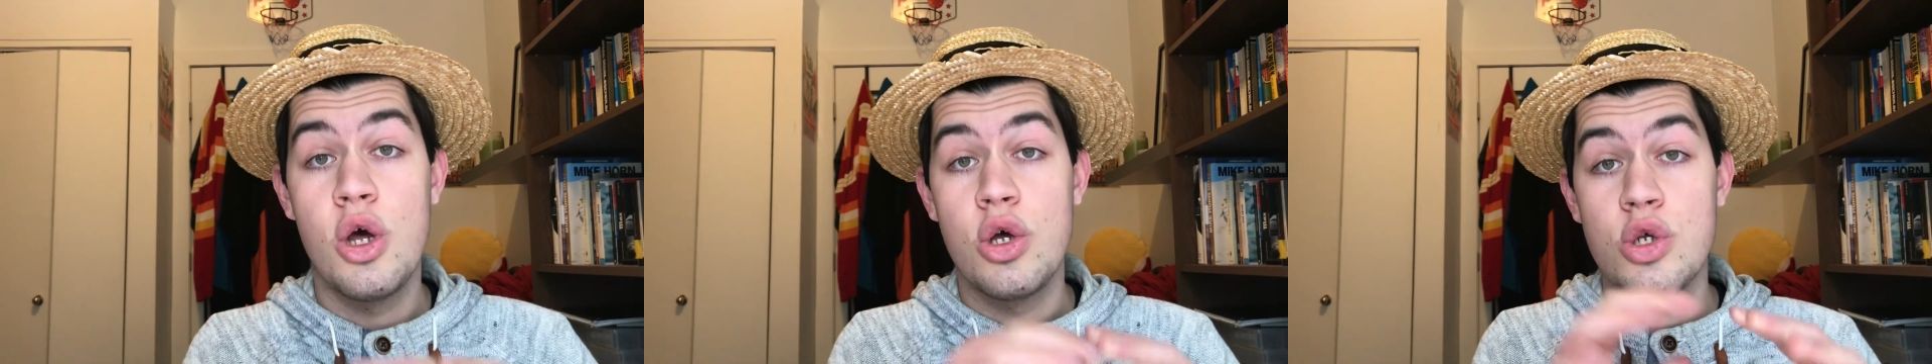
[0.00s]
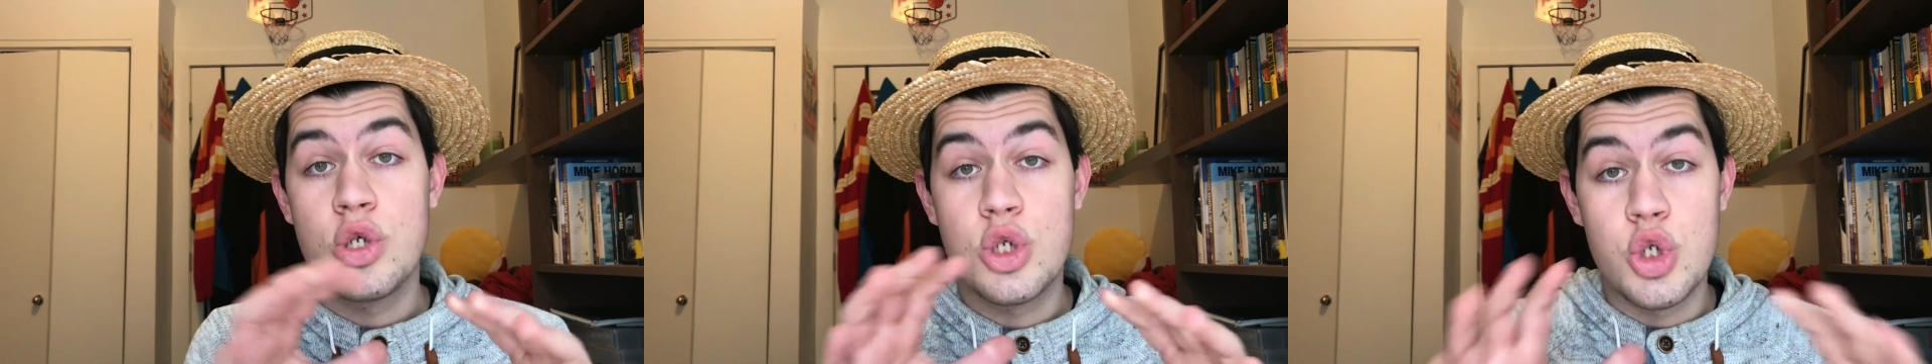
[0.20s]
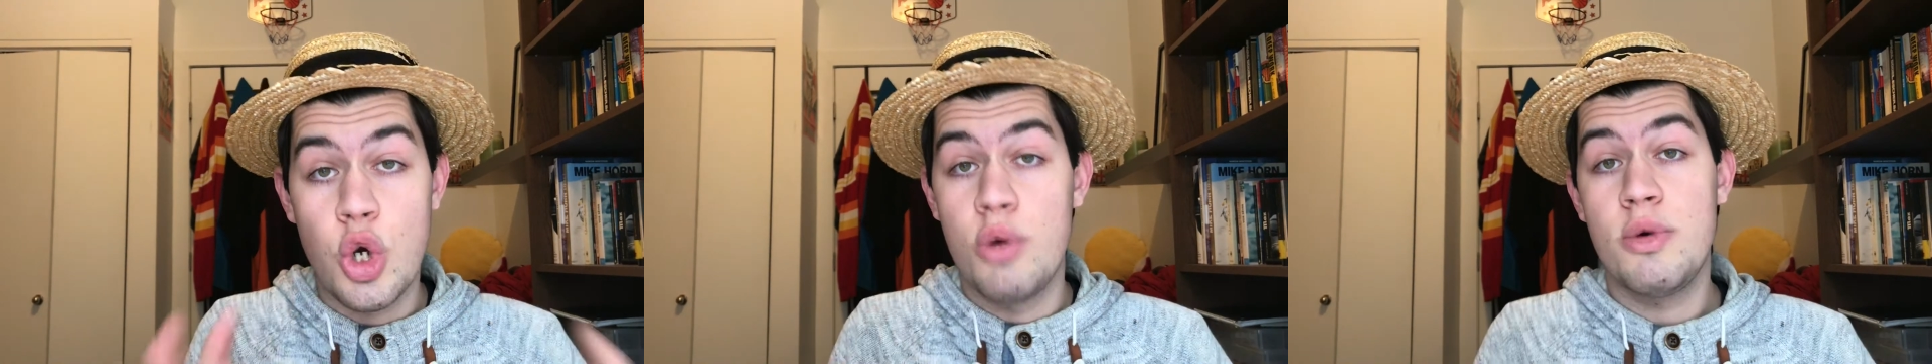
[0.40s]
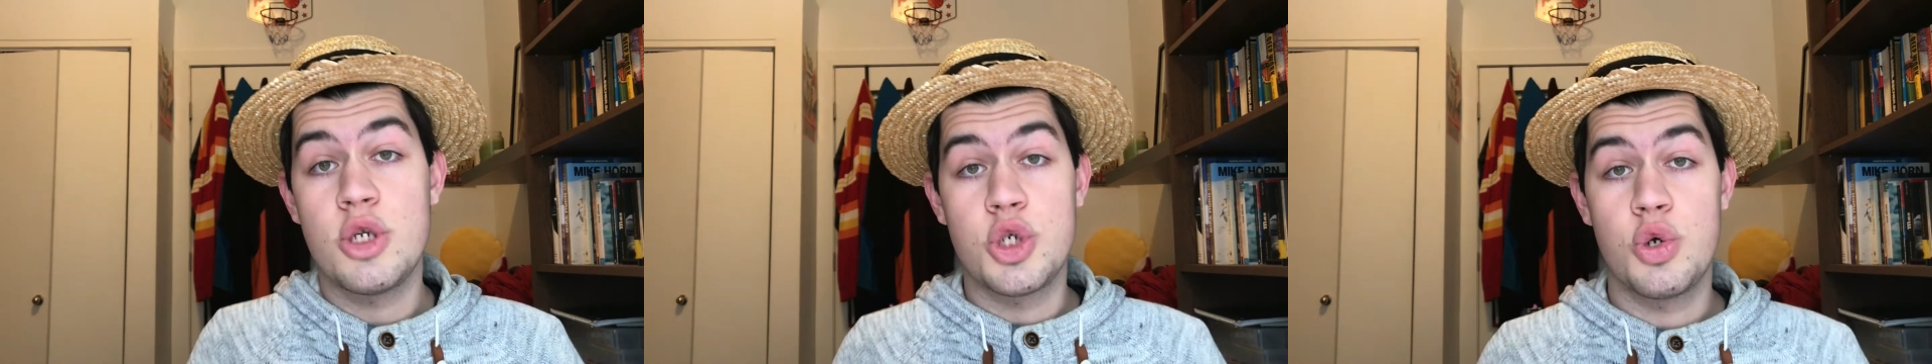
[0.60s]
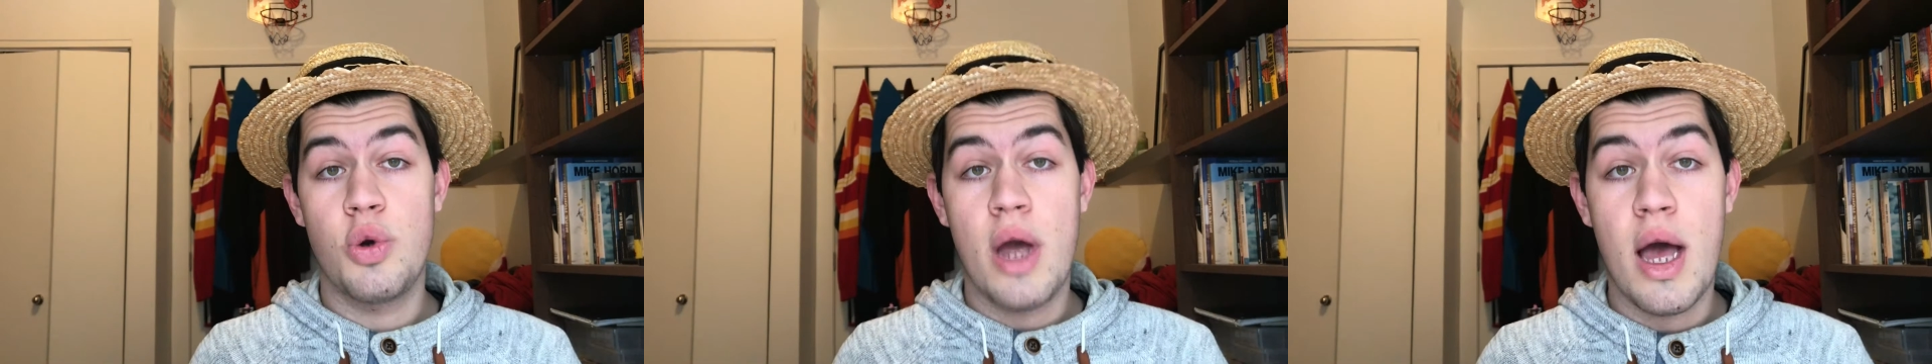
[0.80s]
so
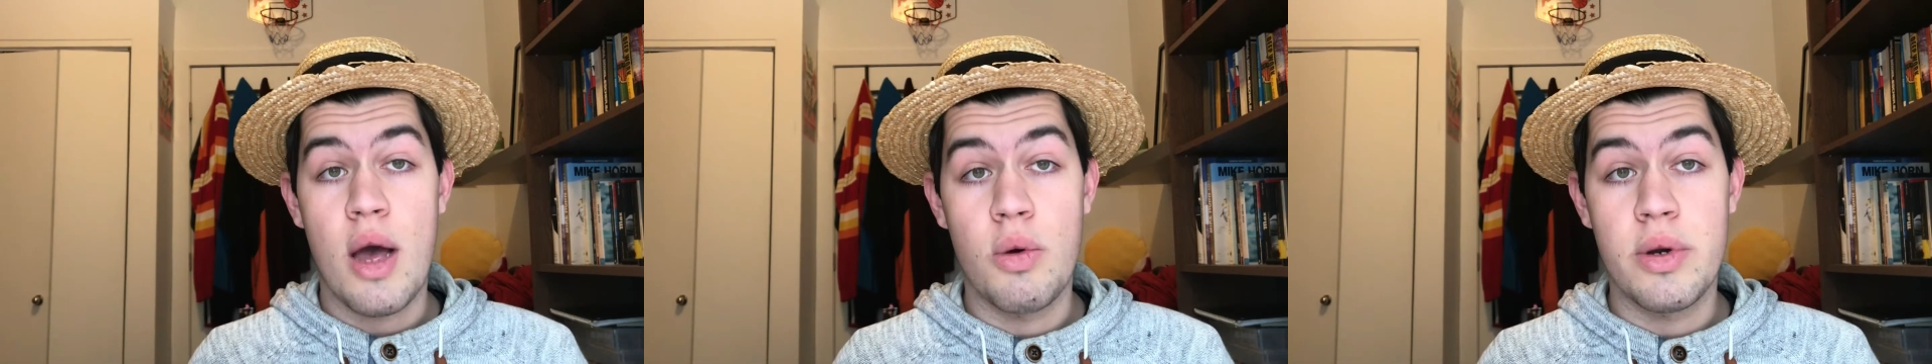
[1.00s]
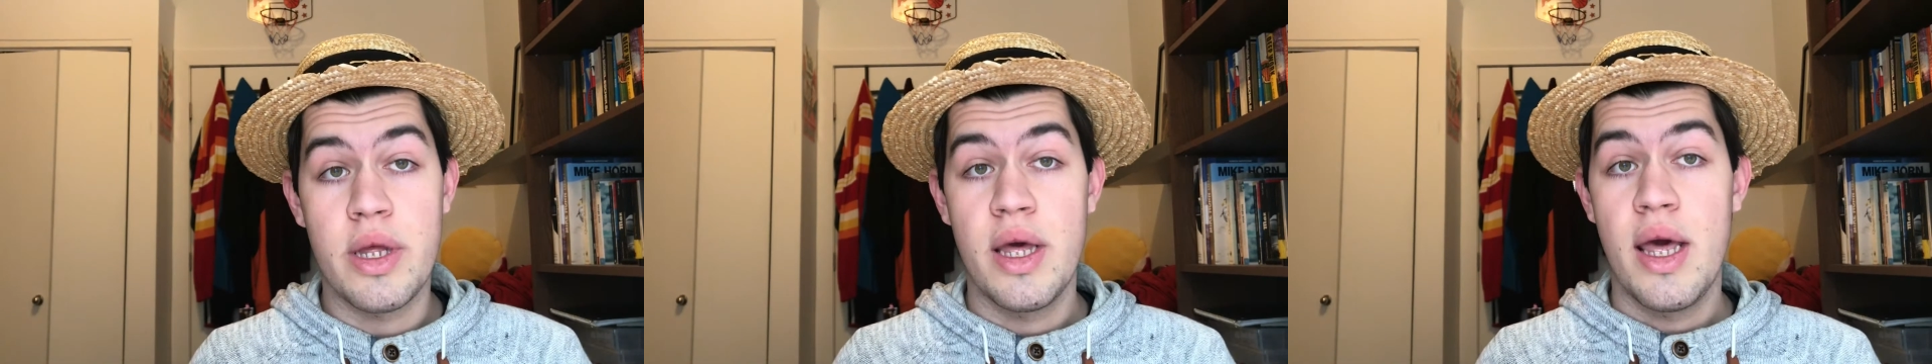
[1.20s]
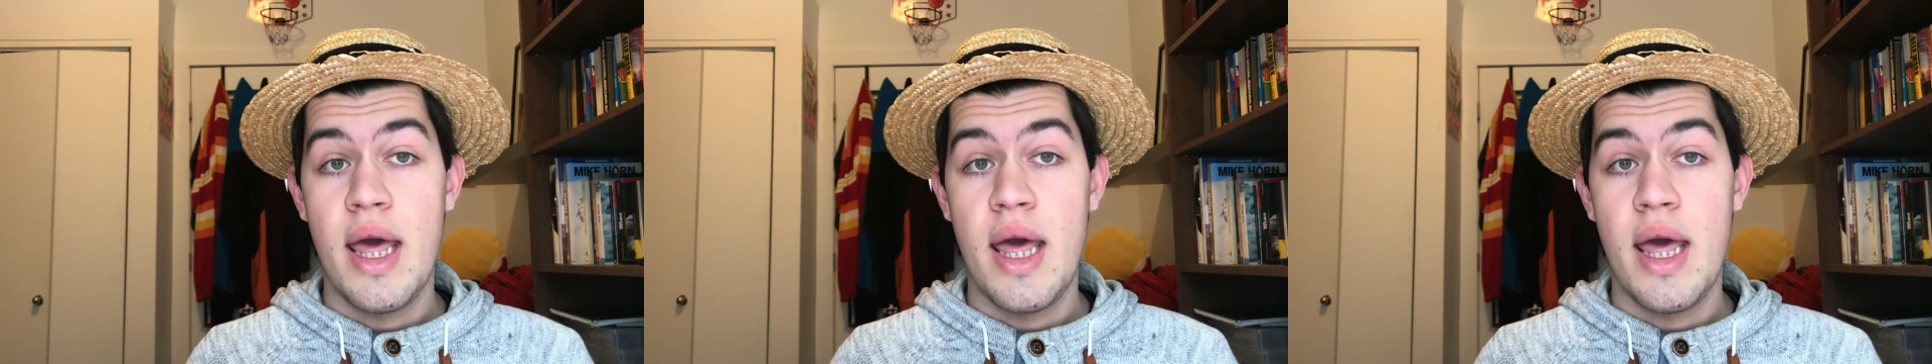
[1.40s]
much ground